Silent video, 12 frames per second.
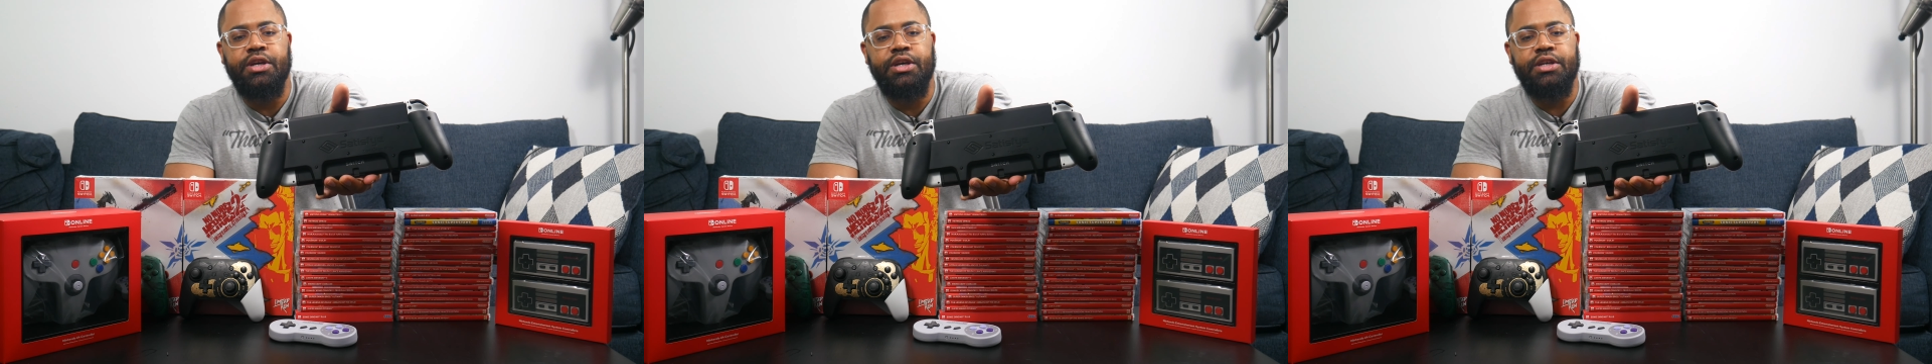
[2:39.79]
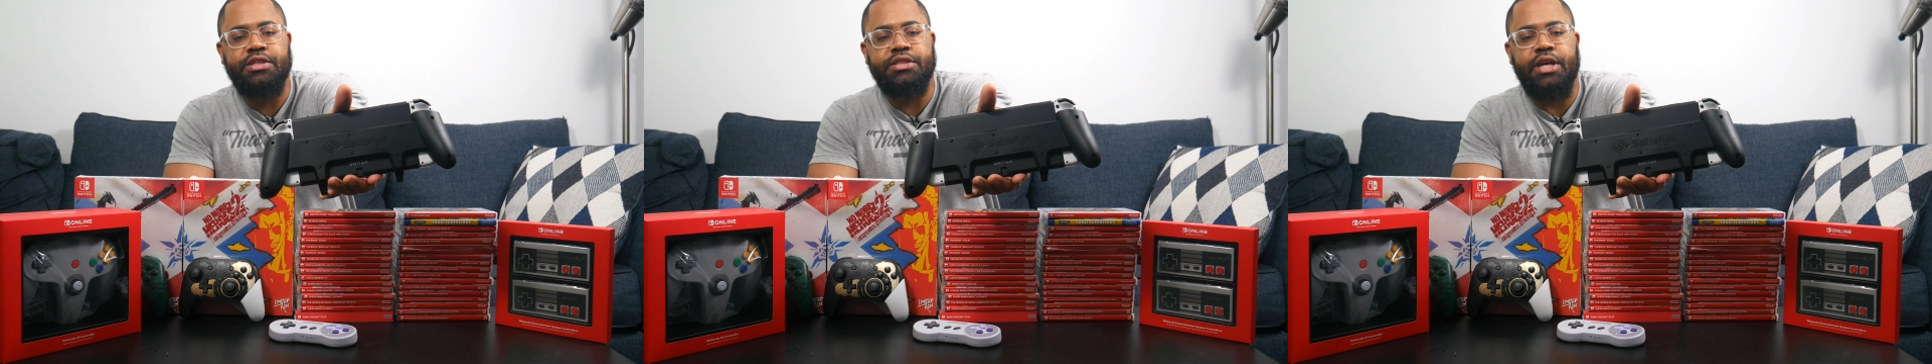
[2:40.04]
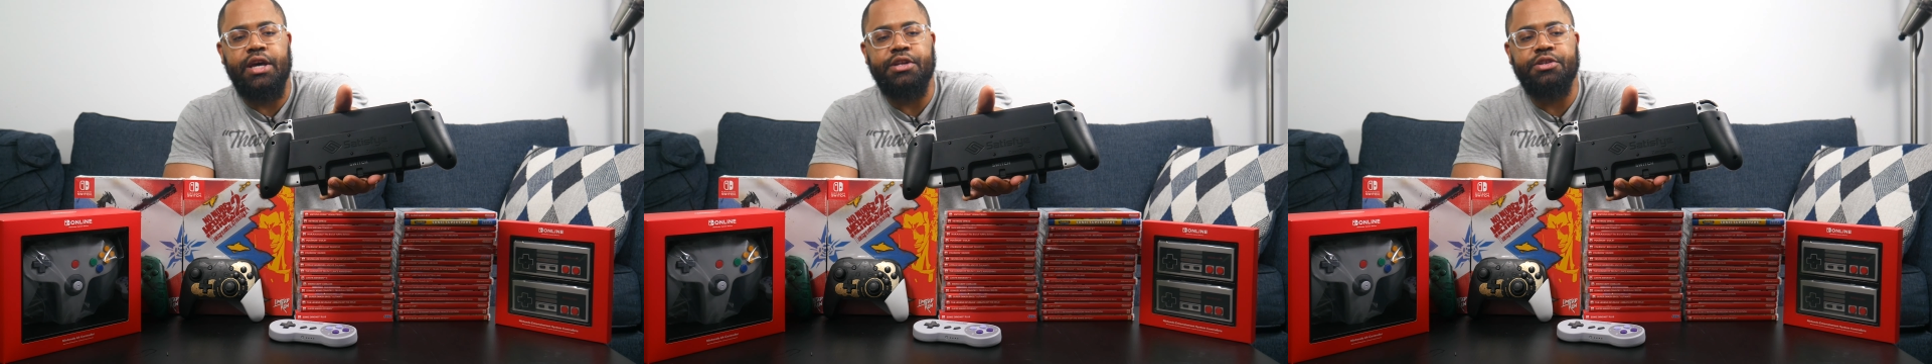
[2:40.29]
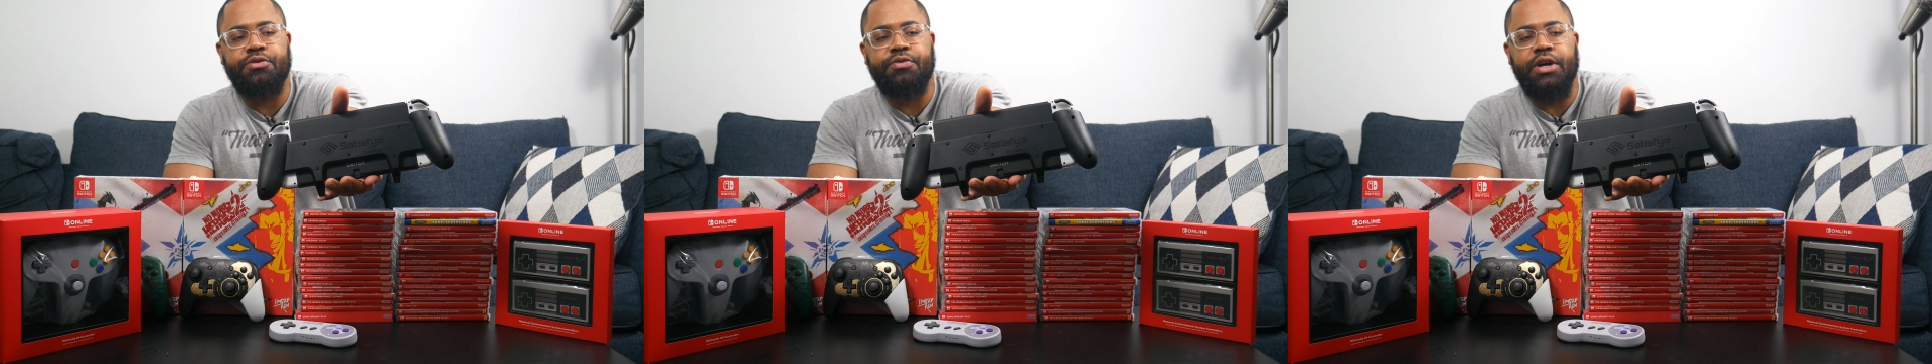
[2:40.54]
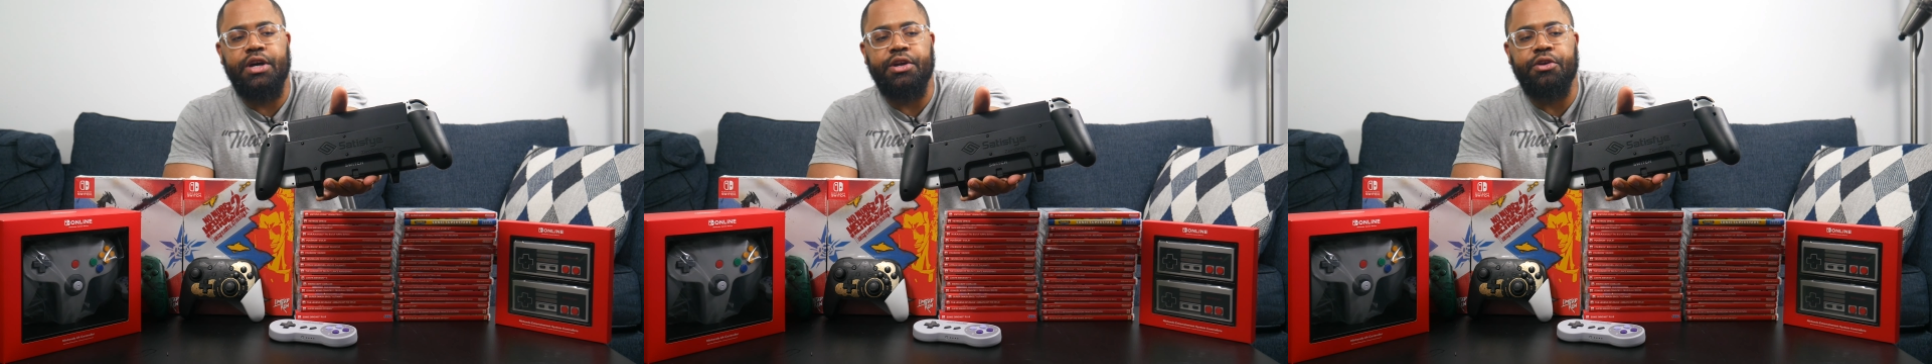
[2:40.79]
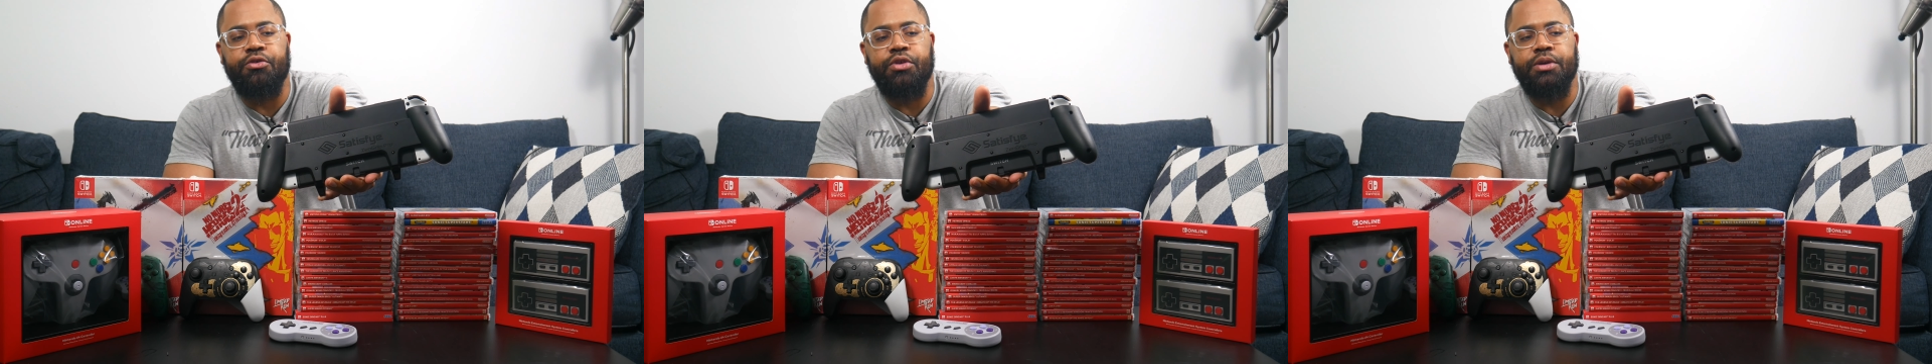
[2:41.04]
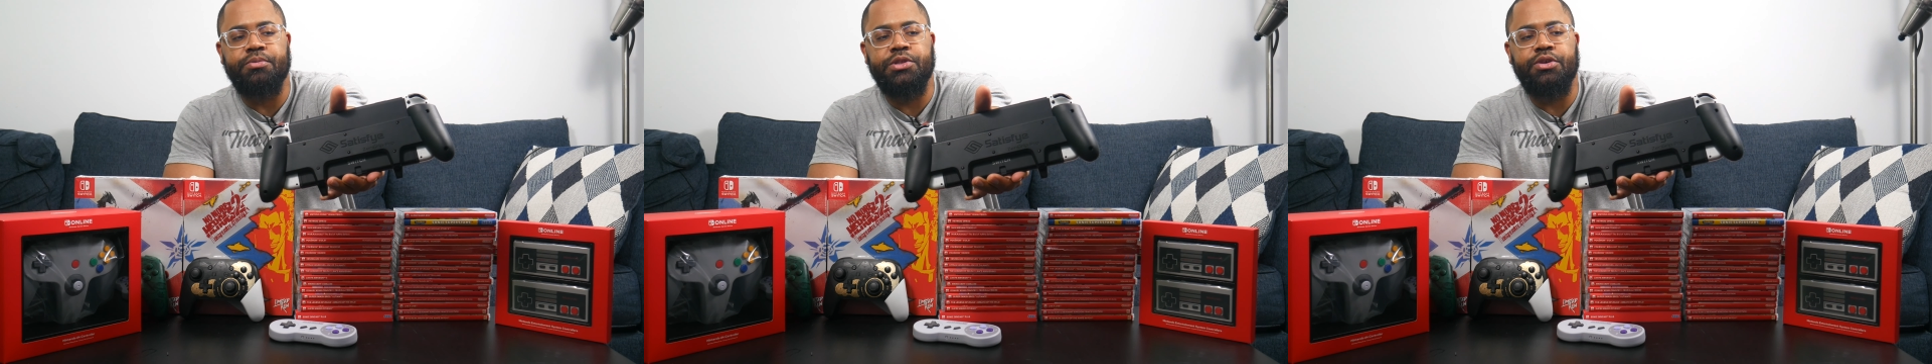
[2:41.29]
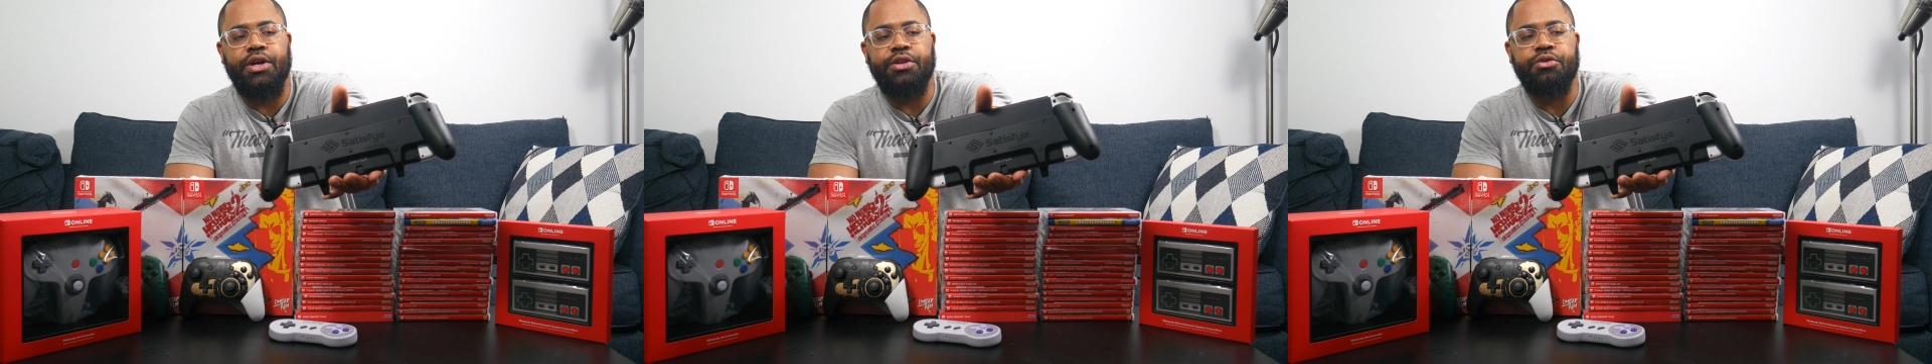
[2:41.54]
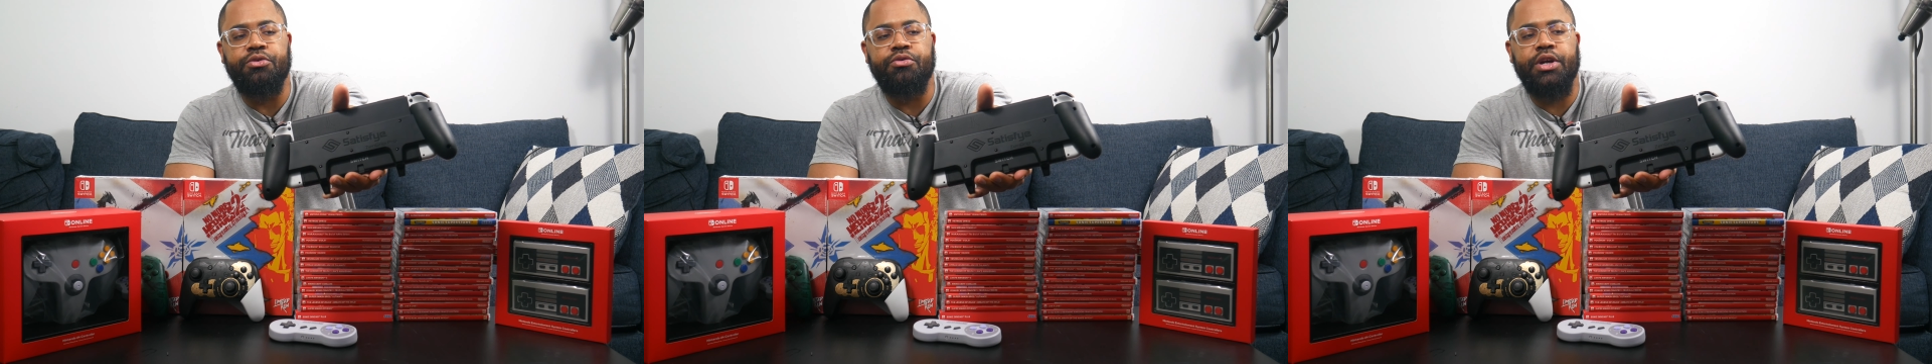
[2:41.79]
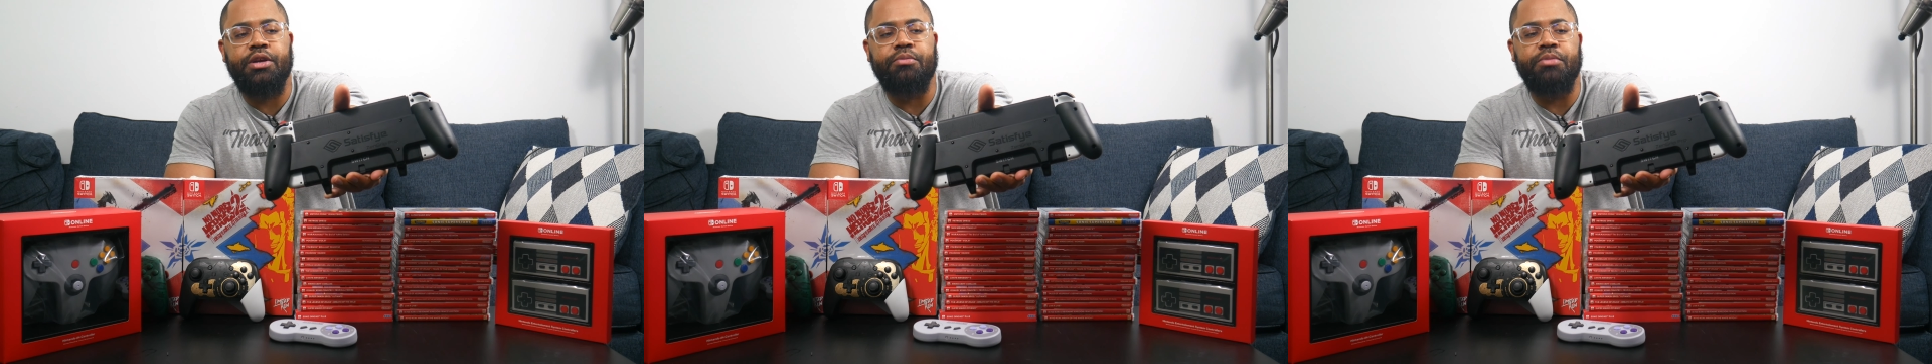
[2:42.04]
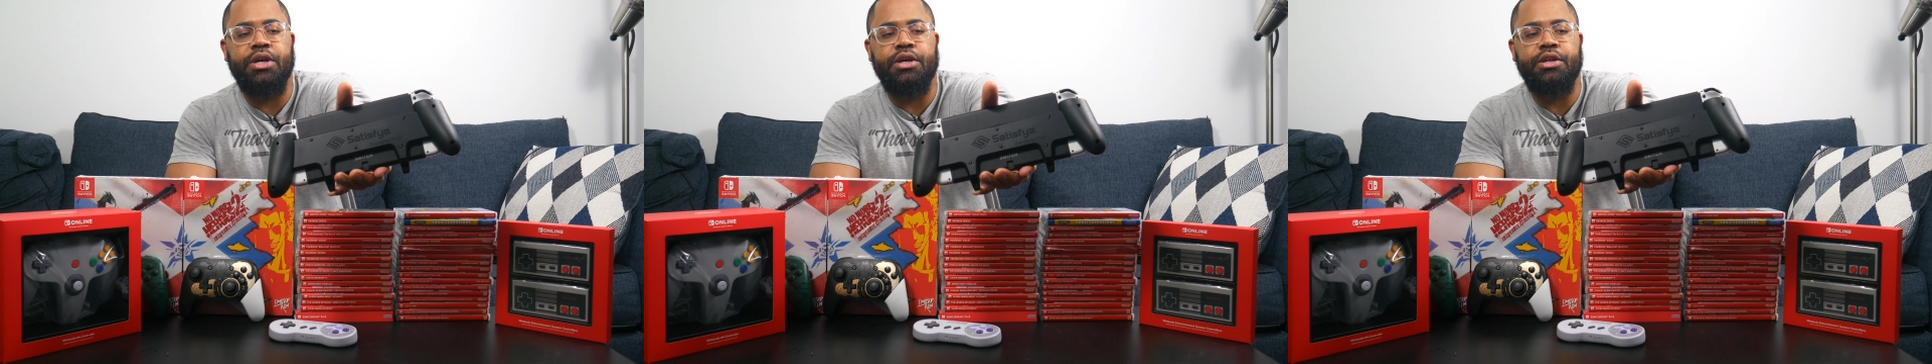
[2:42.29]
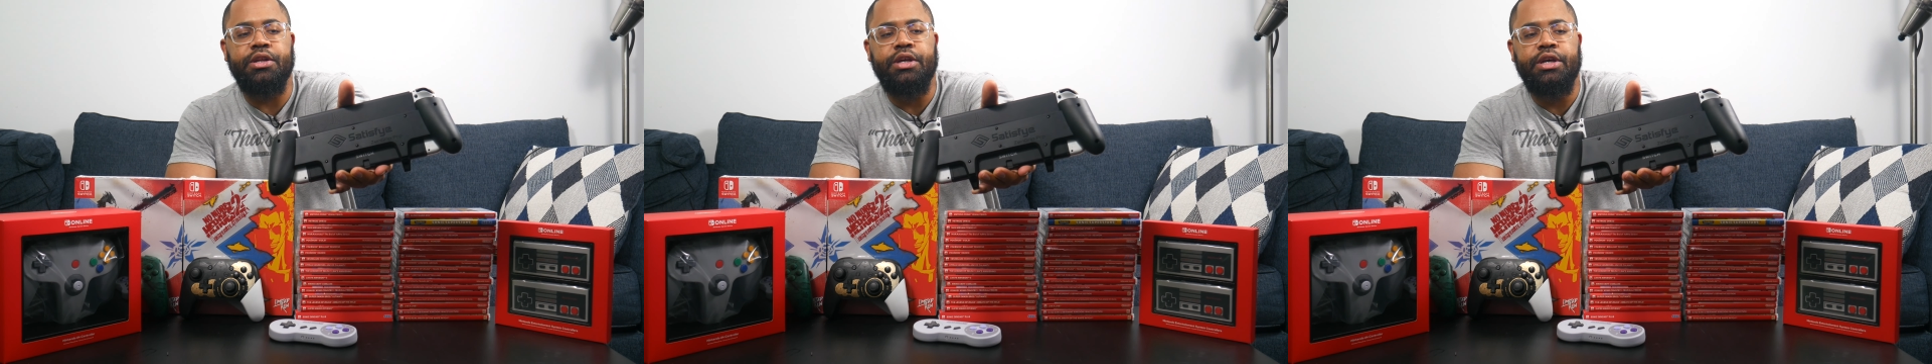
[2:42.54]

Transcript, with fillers: Satisfye grip. So I do recommend